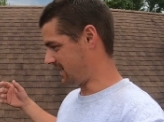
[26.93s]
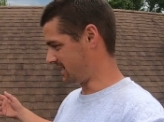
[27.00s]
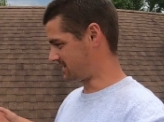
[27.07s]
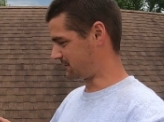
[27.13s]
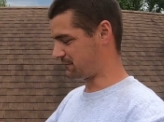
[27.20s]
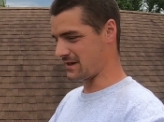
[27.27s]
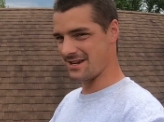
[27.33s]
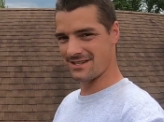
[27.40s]

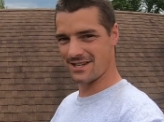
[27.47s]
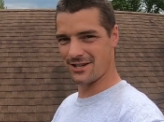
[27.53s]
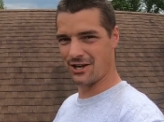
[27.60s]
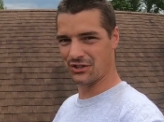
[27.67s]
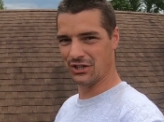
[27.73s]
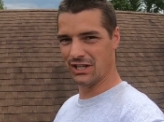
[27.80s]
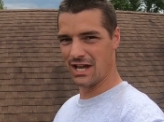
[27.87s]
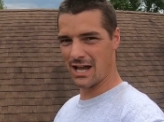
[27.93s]
it's feasting
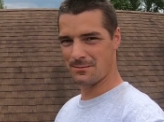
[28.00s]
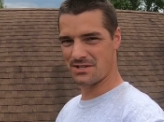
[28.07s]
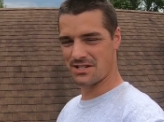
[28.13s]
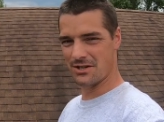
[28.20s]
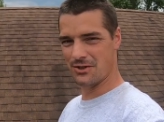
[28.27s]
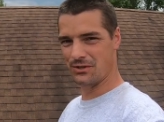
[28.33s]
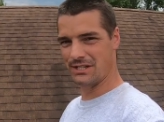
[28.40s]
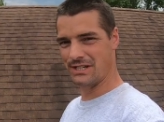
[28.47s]
on the
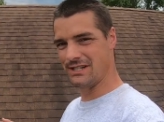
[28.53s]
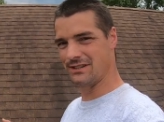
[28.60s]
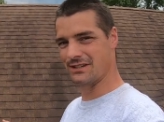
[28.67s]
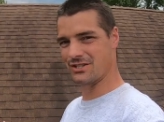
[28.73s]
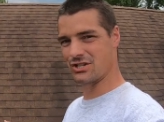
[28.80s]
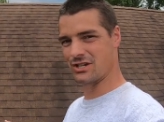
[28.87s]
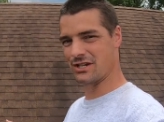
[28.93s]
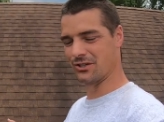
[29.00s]
limestone in
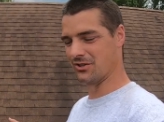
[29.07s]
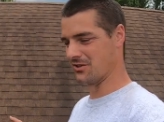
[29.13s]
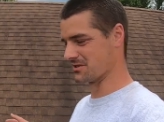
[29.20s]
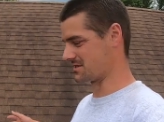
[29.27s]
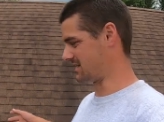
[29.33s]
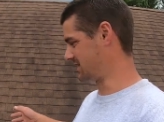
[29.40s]
the shingles